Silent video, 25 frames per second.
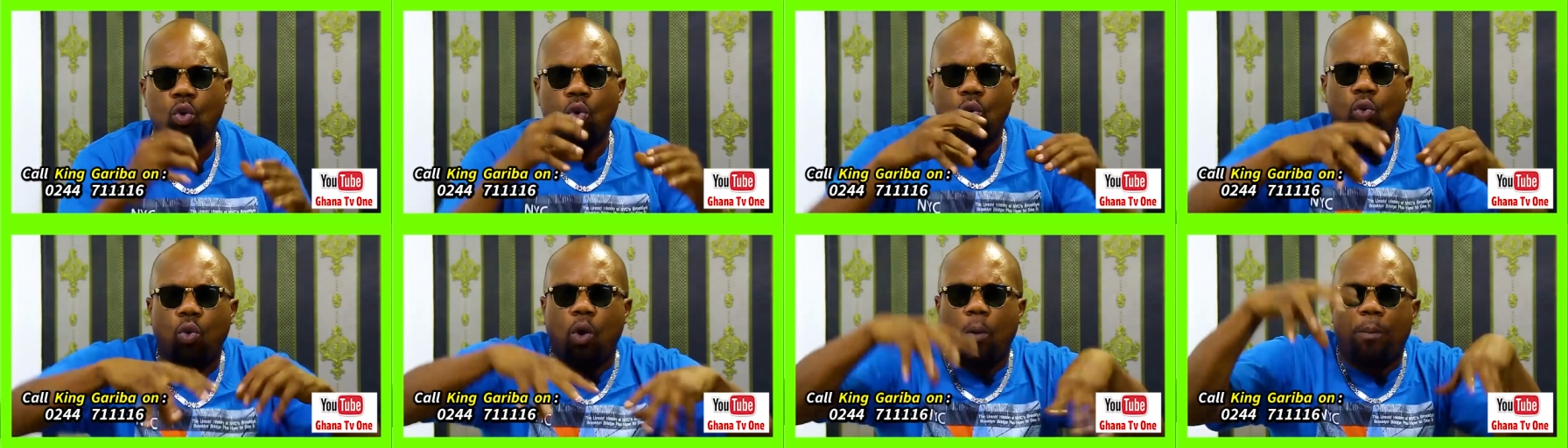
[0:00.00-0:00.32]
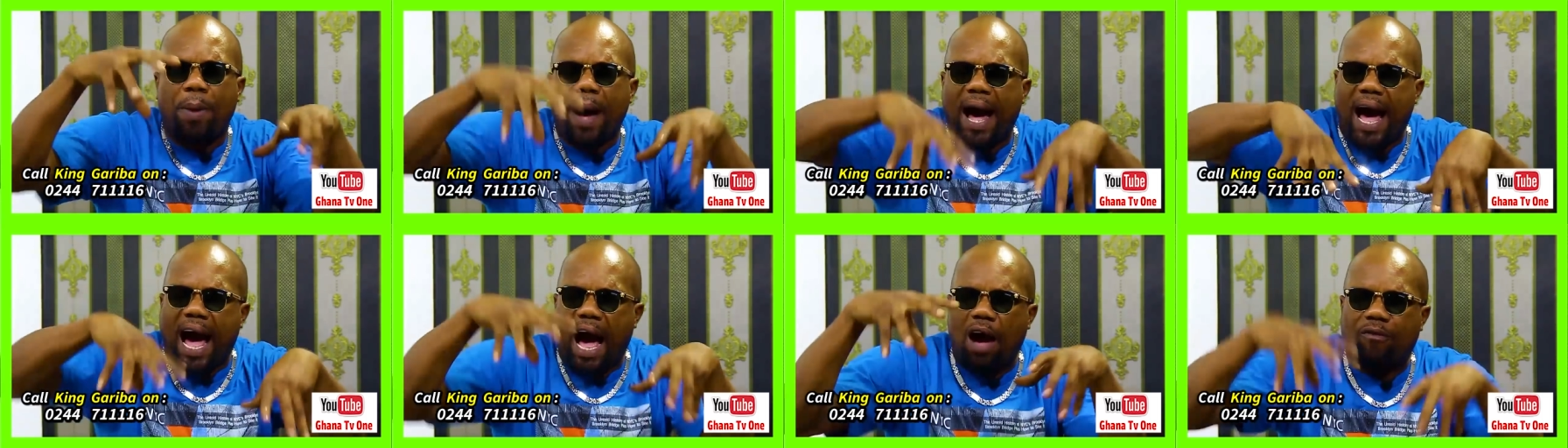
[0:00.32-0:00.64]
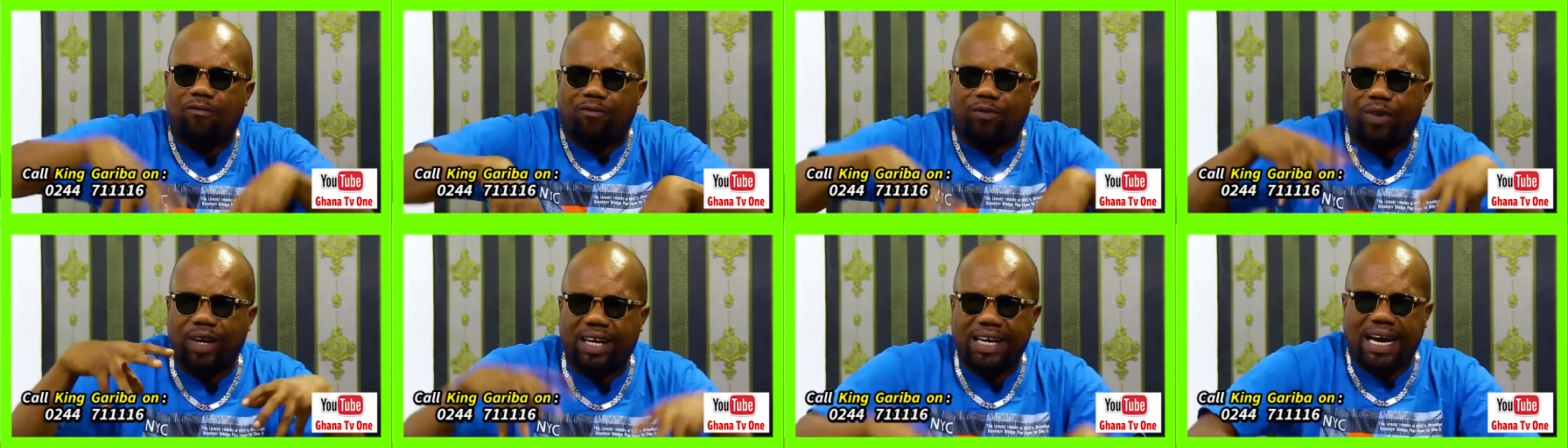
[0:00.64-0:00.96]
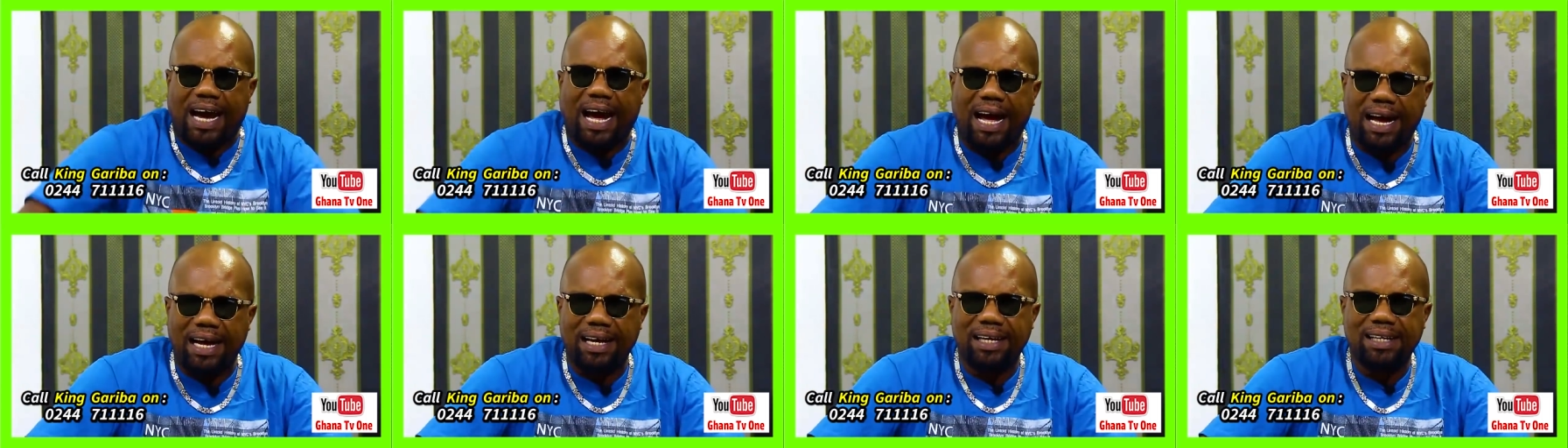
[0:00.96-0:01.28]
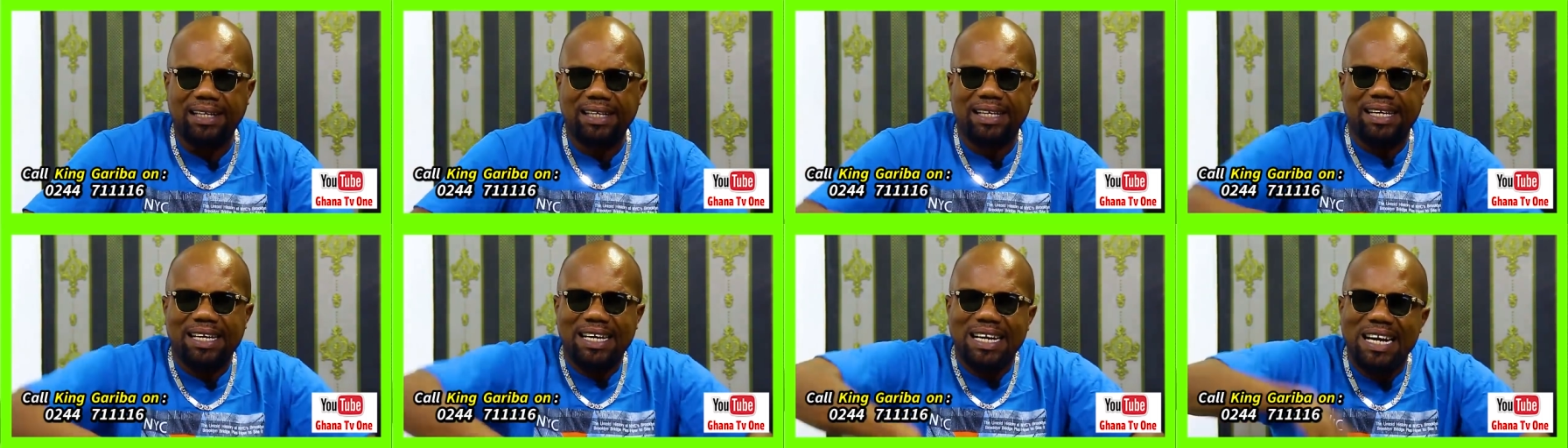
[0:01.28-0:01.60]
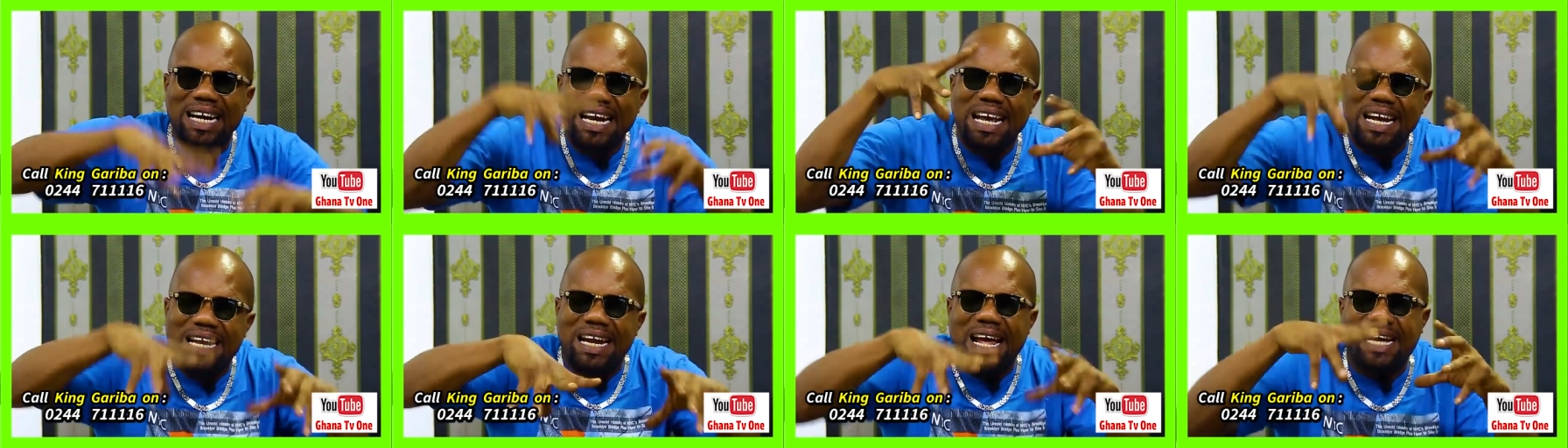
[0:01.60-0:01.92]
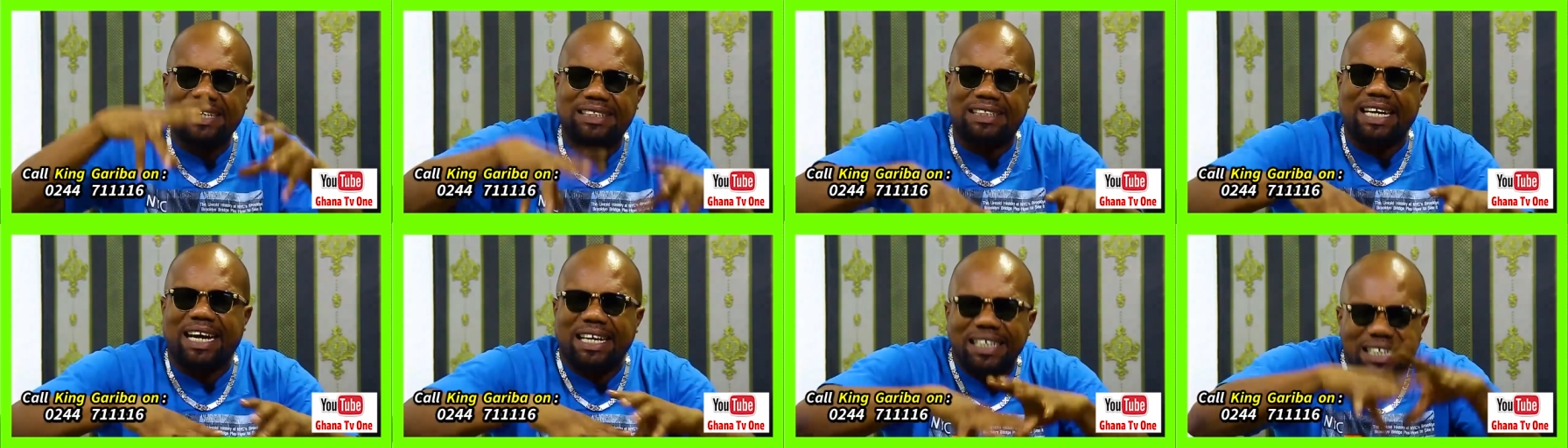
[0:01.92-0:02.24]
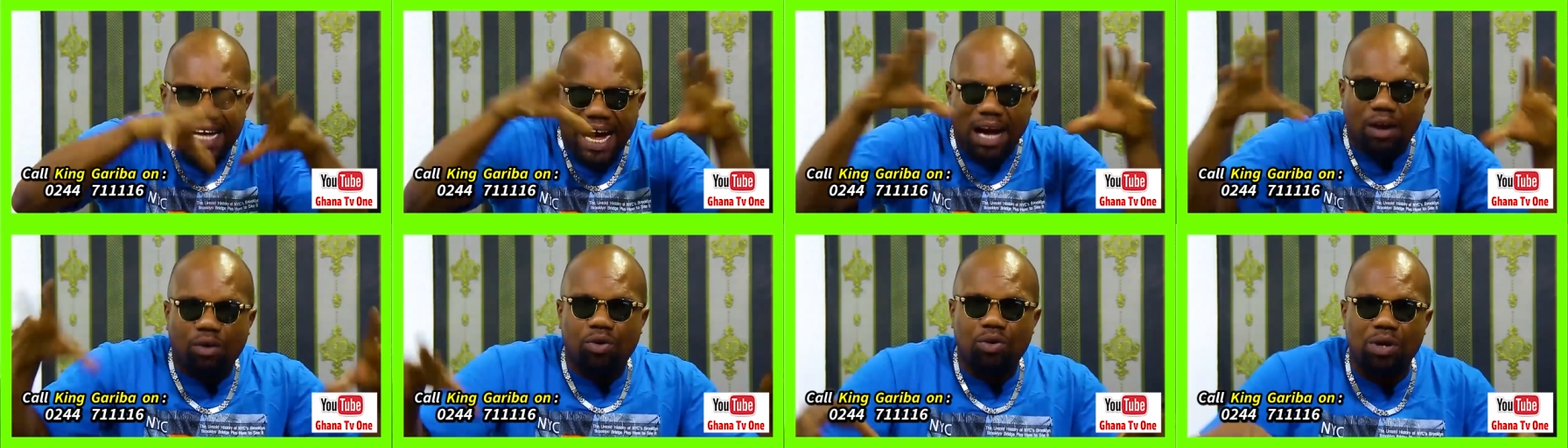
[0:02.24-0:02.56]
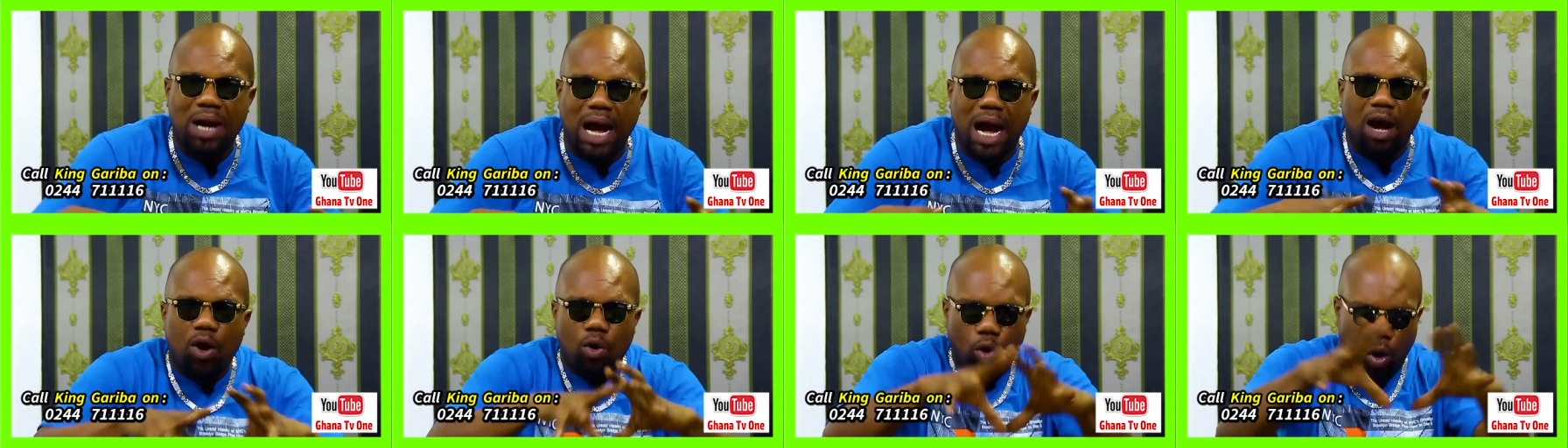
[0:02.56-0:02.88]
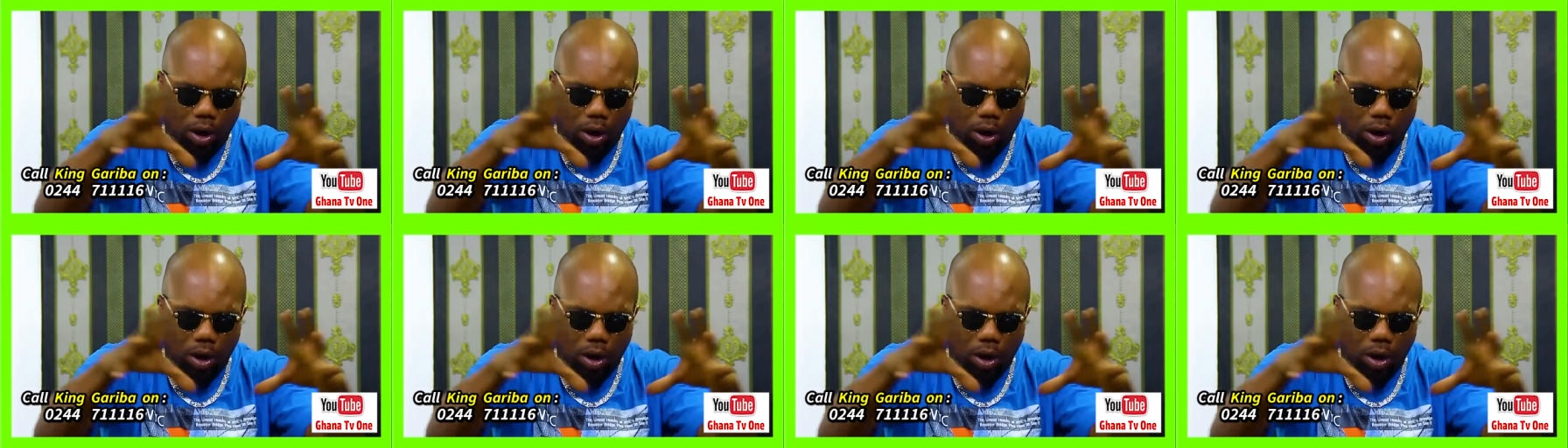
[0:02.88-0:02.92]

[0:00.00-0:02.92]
wo ba Africa leaders are down na